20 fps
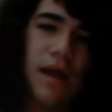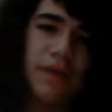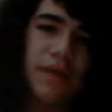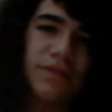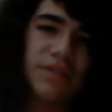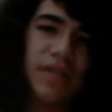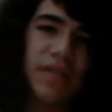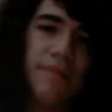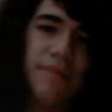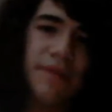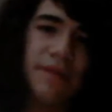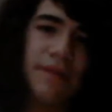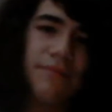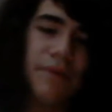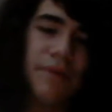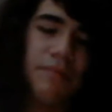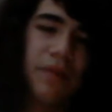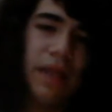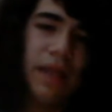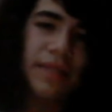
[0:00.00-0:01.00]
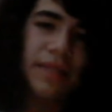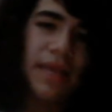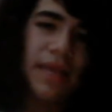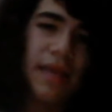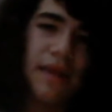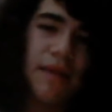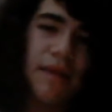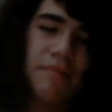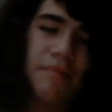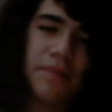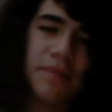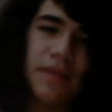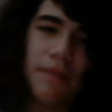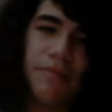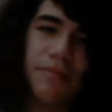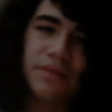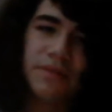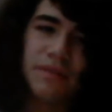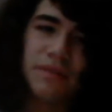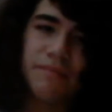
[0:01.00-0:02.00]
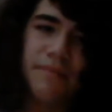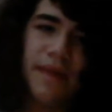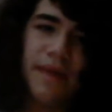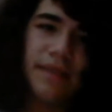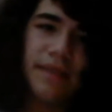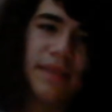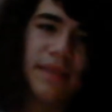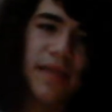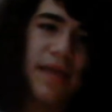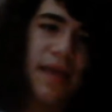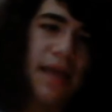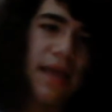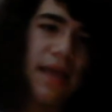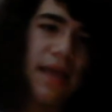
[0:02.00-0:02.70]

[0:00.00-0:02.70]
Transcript: I just reply that person back